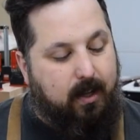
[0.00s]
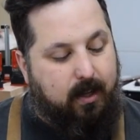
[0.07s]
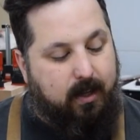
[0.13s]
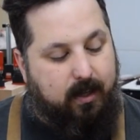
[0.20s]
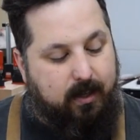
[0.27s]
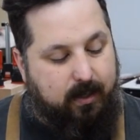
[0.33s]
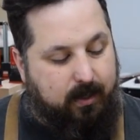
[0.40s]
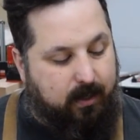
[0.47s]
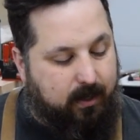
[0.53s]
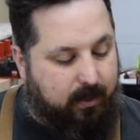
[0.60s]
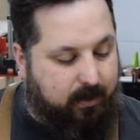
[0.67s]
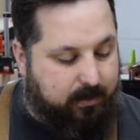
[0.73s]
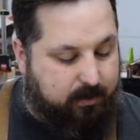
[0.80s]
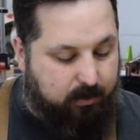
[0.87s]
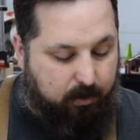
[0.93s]

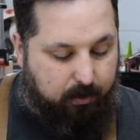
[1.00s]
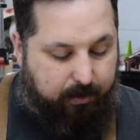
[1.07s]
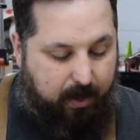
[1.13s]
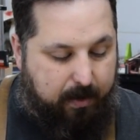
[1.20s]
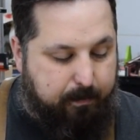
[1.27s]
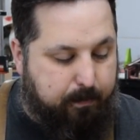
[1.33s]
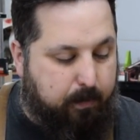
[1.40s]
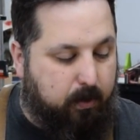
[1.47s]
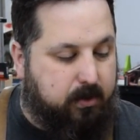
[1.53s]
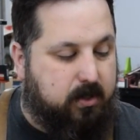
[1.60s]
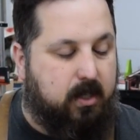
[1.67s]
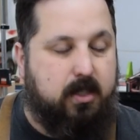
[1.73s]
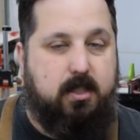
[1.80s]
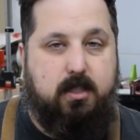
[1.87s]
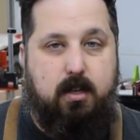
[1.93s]
So that puts
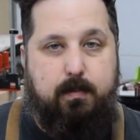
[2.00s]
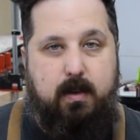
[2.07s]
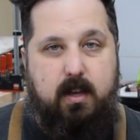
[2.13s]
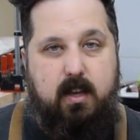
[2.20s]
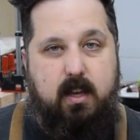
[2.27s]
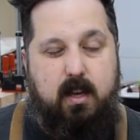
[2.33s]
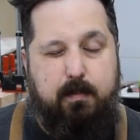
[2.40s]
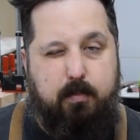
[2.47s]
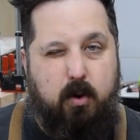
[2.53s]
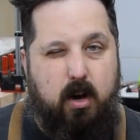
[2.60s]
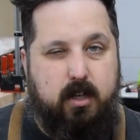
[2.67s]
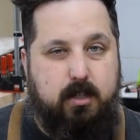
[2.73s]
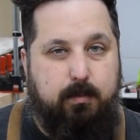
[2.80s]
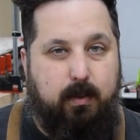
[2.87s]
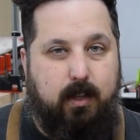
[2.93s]
this to be
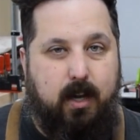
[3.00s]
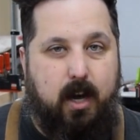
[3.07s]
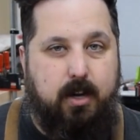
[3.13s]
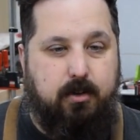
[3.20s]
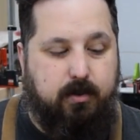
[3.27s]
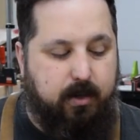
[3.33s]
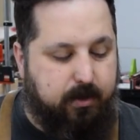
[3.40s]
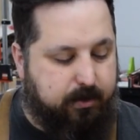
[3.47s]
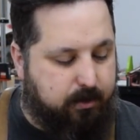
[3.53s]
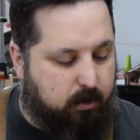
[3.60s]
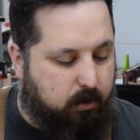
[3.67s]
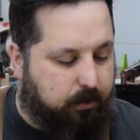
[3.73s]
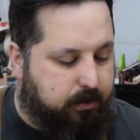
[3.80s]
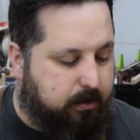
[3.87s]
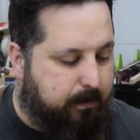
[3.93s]
approximately 100 years
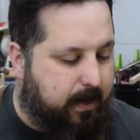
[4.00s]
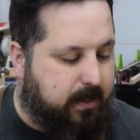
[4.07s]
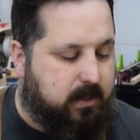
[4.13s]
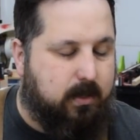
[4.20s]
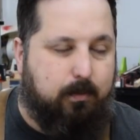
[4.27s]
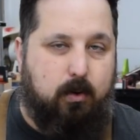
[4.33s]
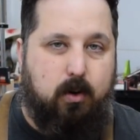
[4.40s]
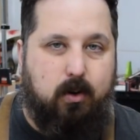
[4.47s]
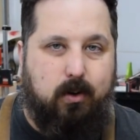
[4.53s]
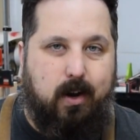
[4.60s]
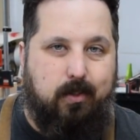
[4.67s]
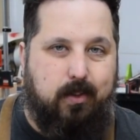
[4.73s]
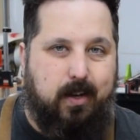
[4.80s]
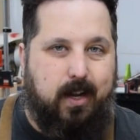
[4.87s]
old, so made somewhere around the